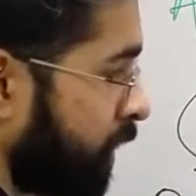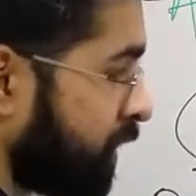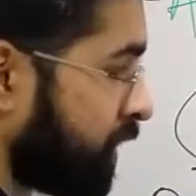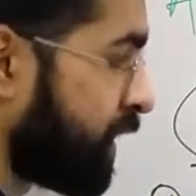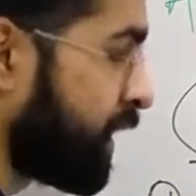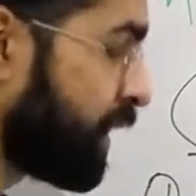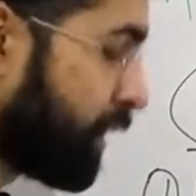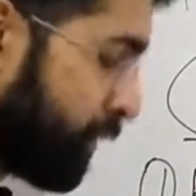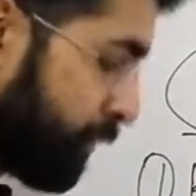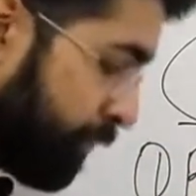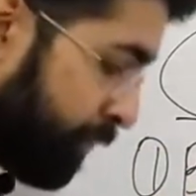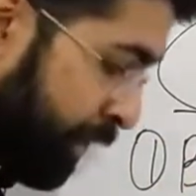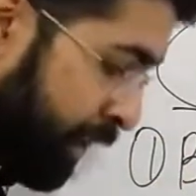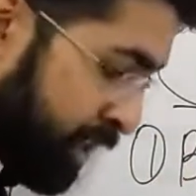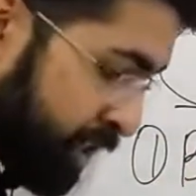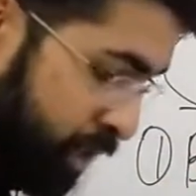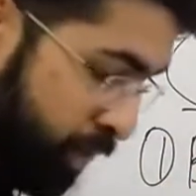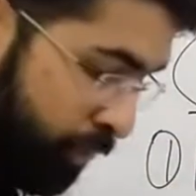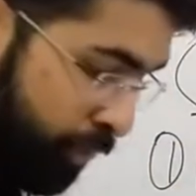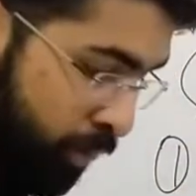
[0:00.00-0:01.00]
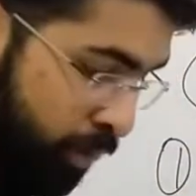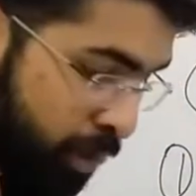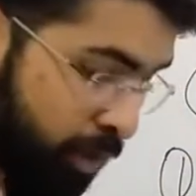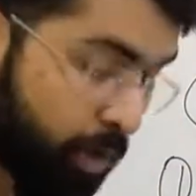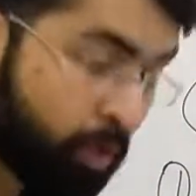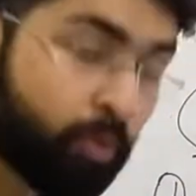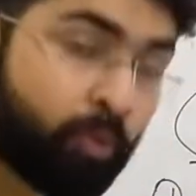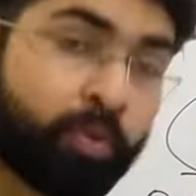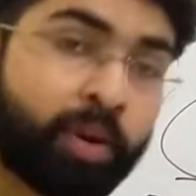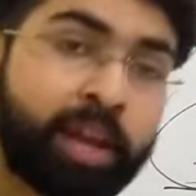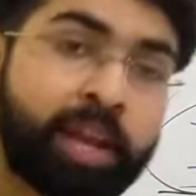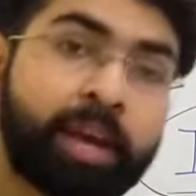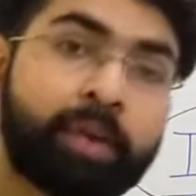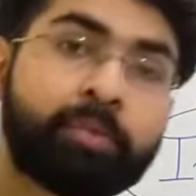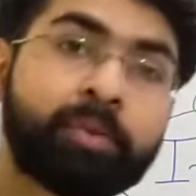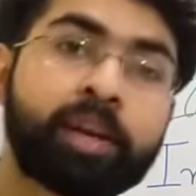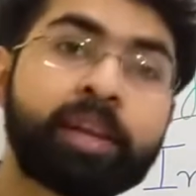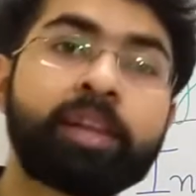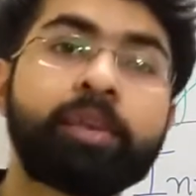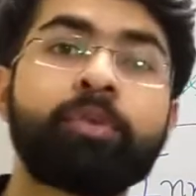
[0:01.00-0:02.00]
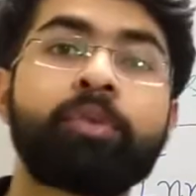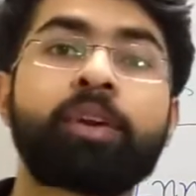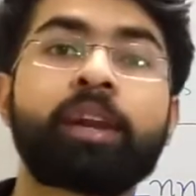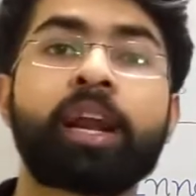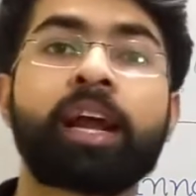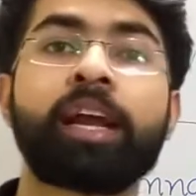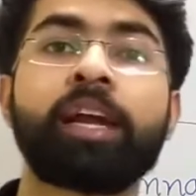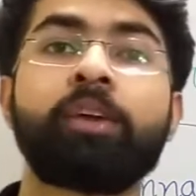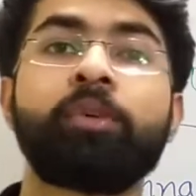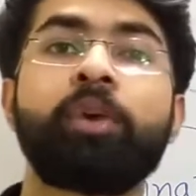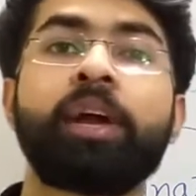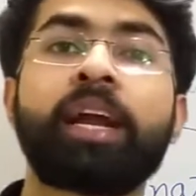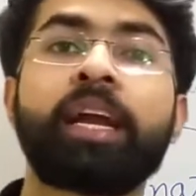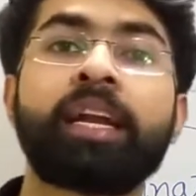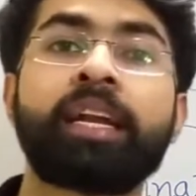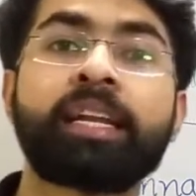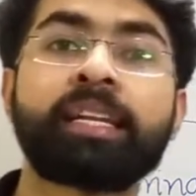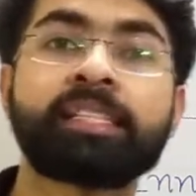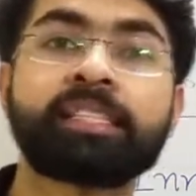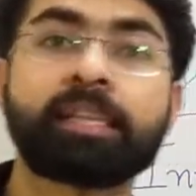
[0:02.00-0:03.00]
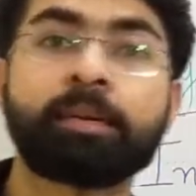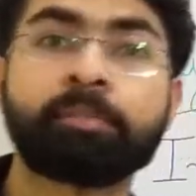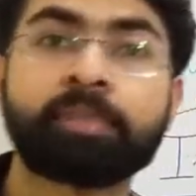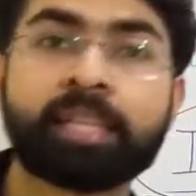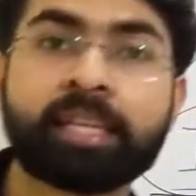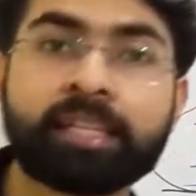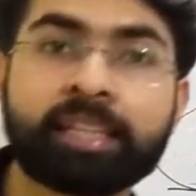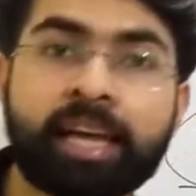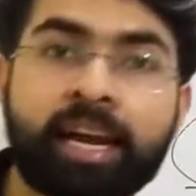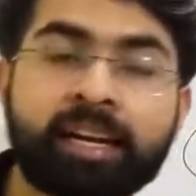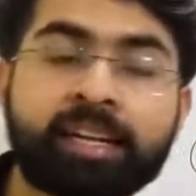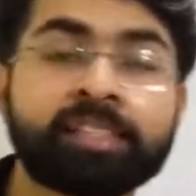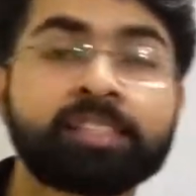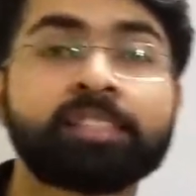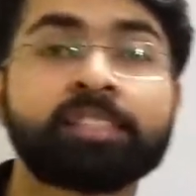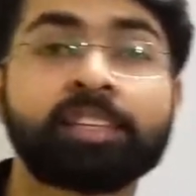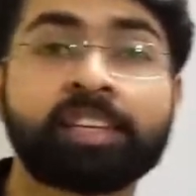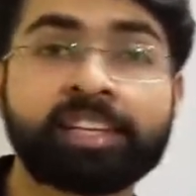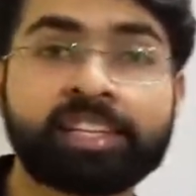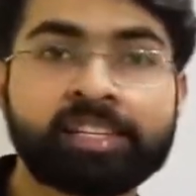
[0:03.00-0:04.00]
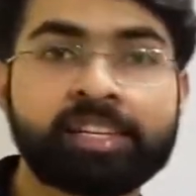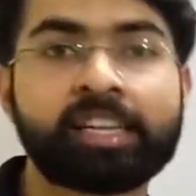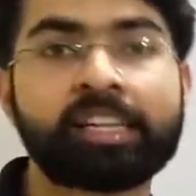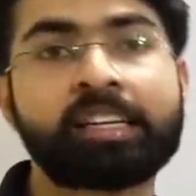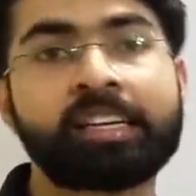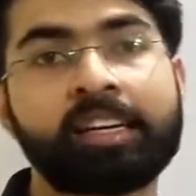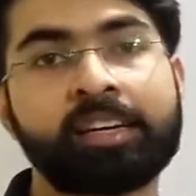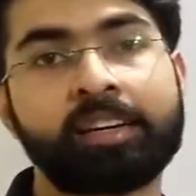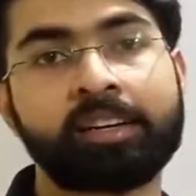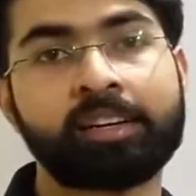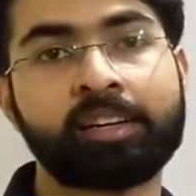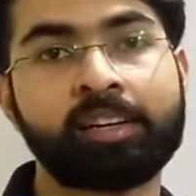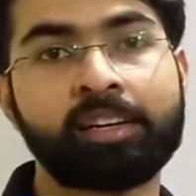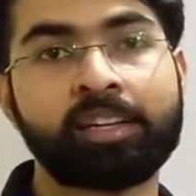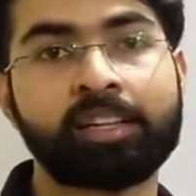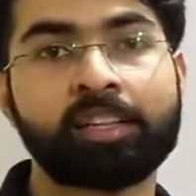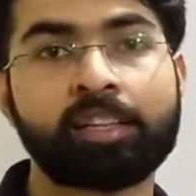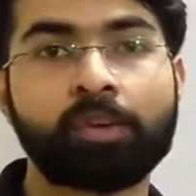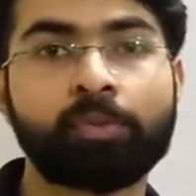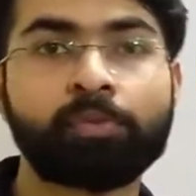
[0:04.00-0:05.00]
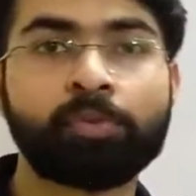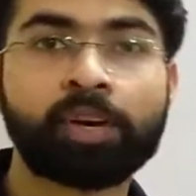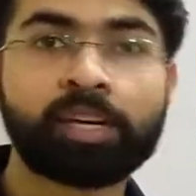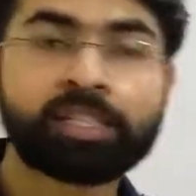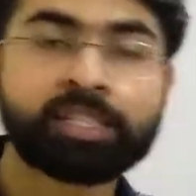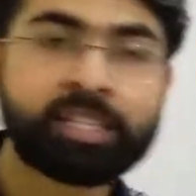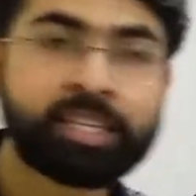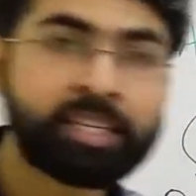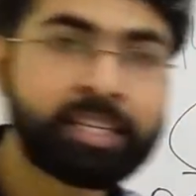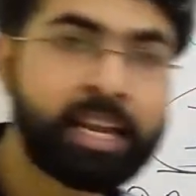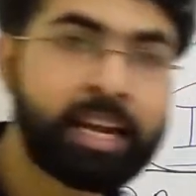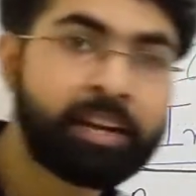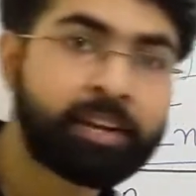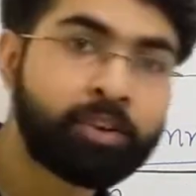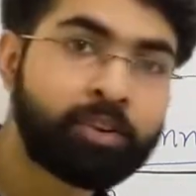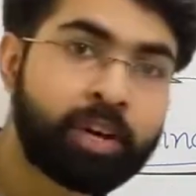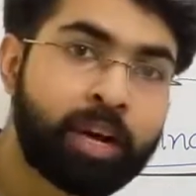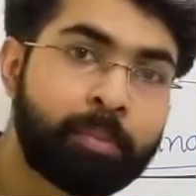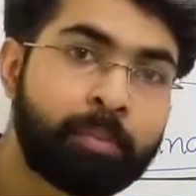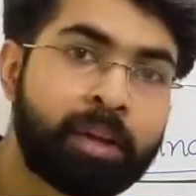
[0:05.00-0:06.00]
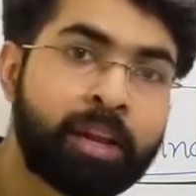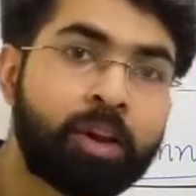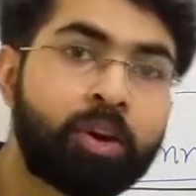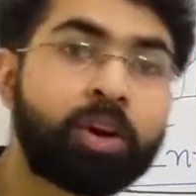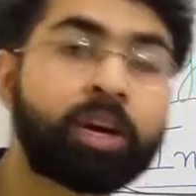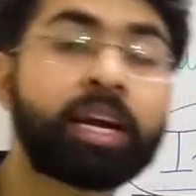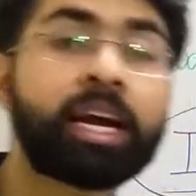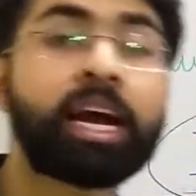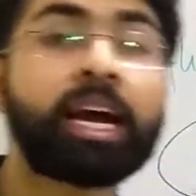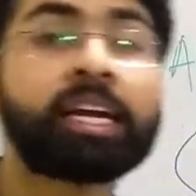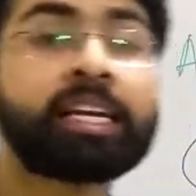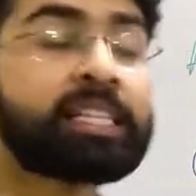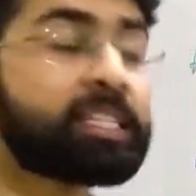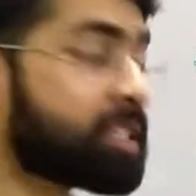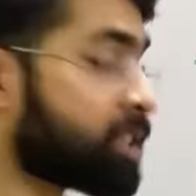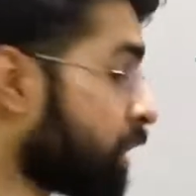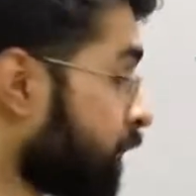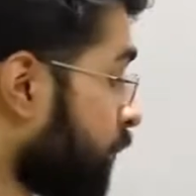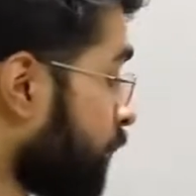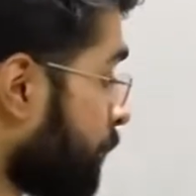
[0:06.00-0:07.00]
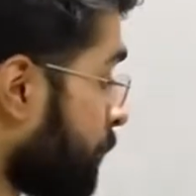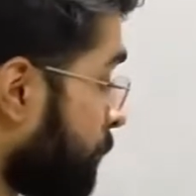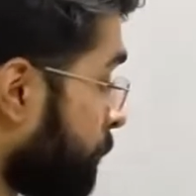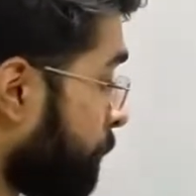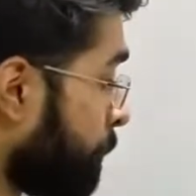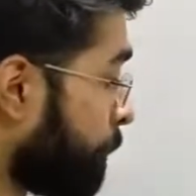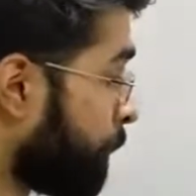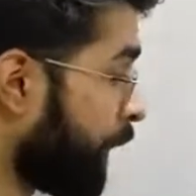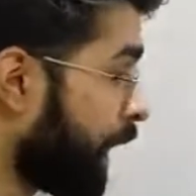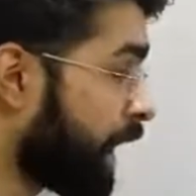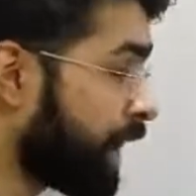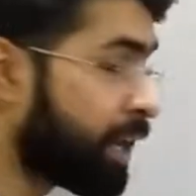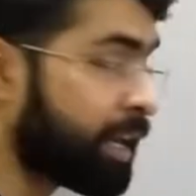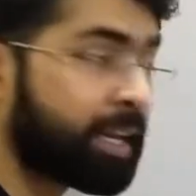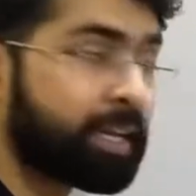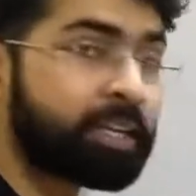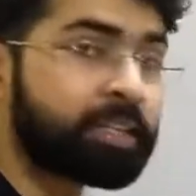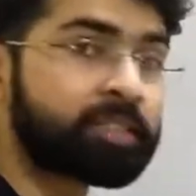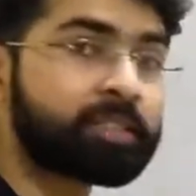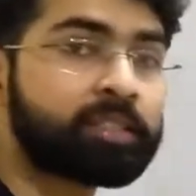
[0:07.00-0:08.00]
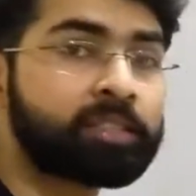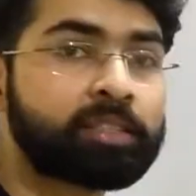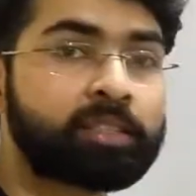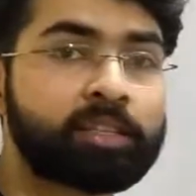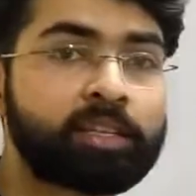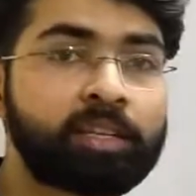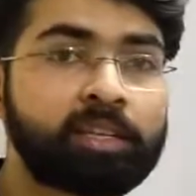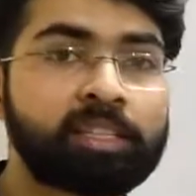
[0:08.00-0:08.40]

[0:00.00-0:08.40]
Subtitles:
See, first of all, whenever you try to enter something that is restricted, the first thing that you come along is barriers.